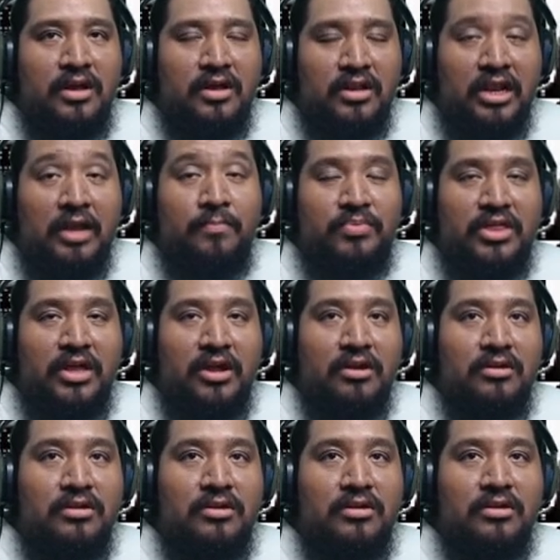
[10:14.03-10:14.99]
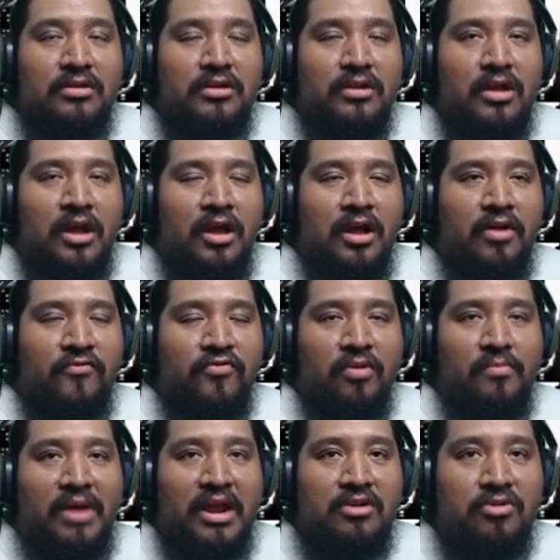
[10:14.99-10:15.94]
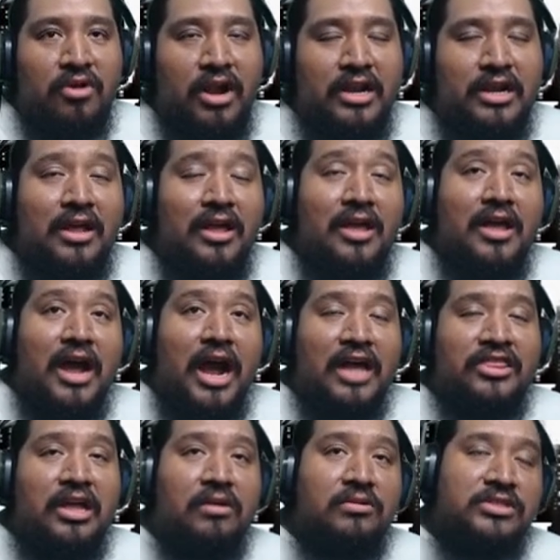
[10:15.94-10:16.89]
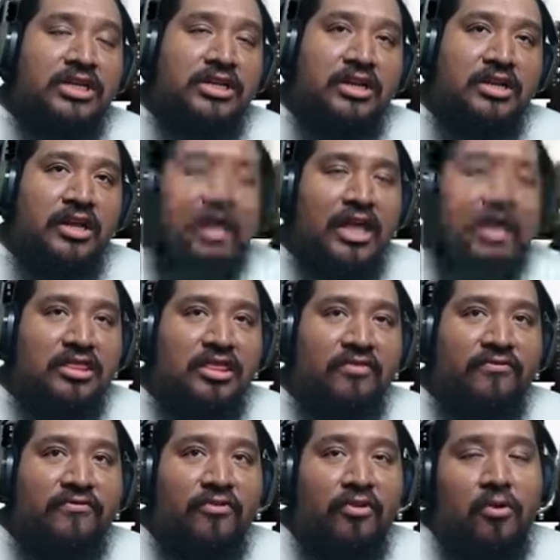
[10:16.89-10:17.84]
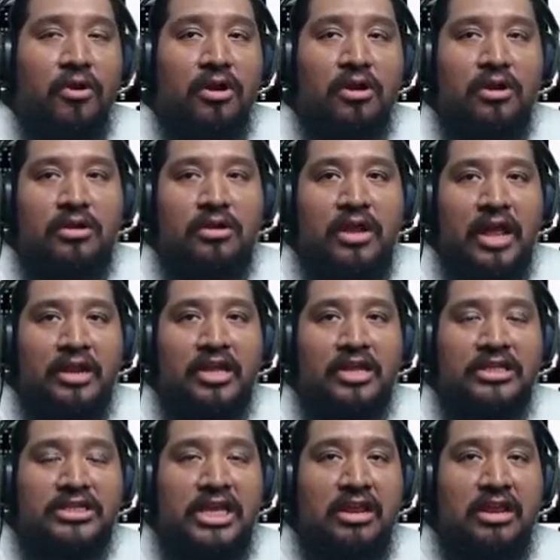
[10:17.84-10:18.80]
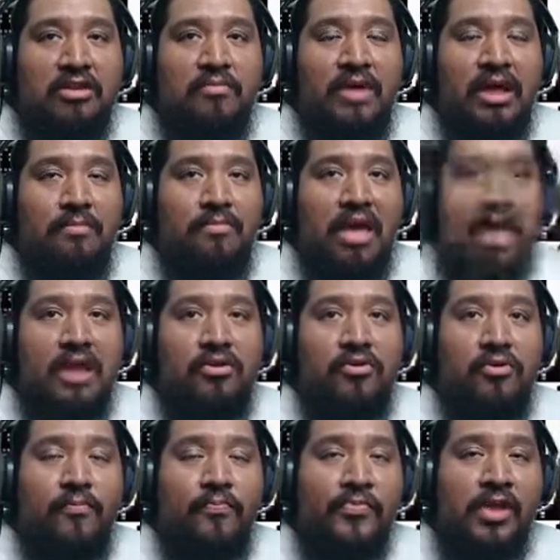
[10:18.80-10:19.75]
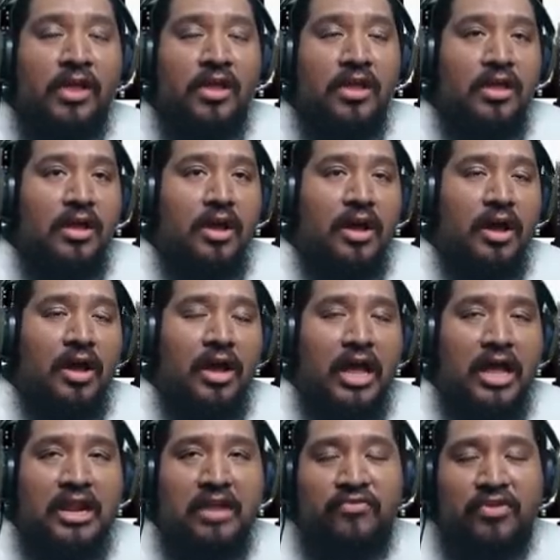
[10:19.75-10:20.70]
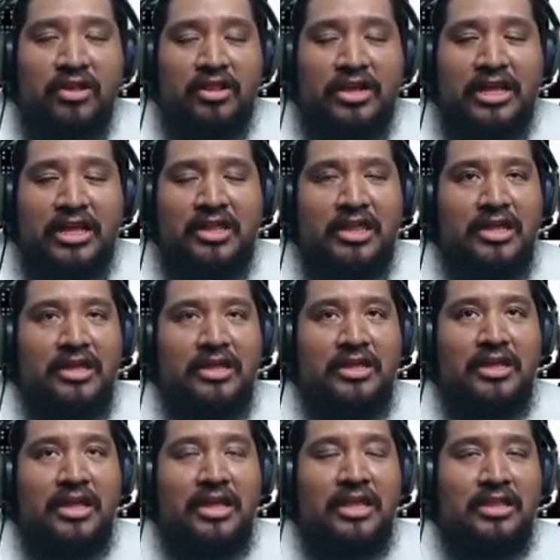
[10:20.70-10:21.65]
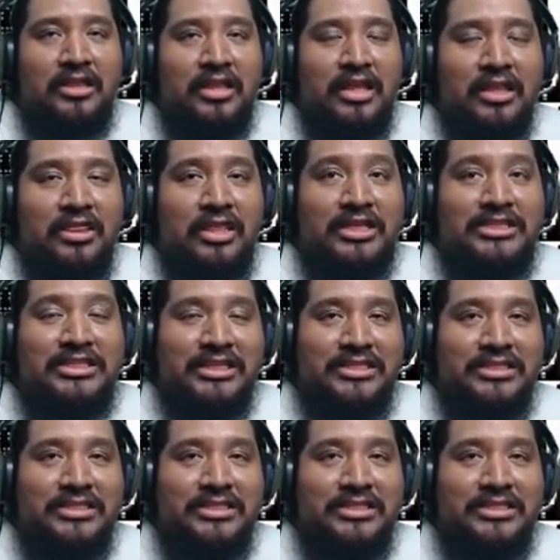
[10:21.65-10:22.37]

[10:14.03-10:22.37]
lip there from my grind, I thought I was going to hit the floor and continue my manual. And if you look at it in this